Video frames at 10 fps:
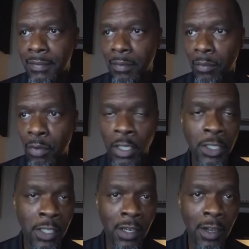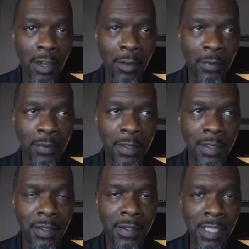brushes it off
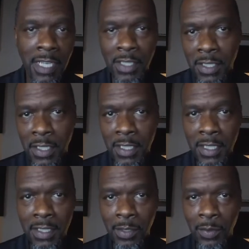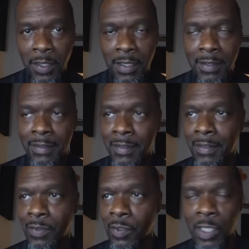and says she's looking into it
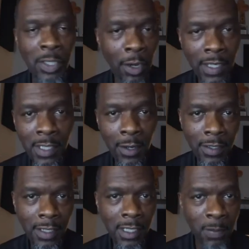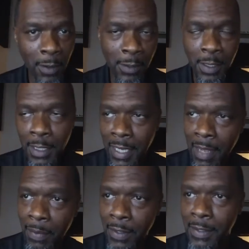and she's already talked to this person and
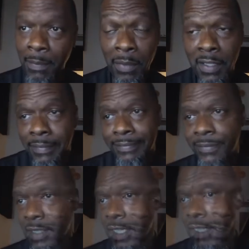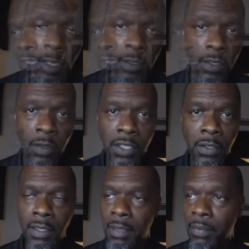that person. But long story
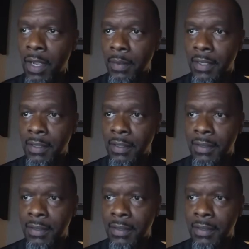short, the property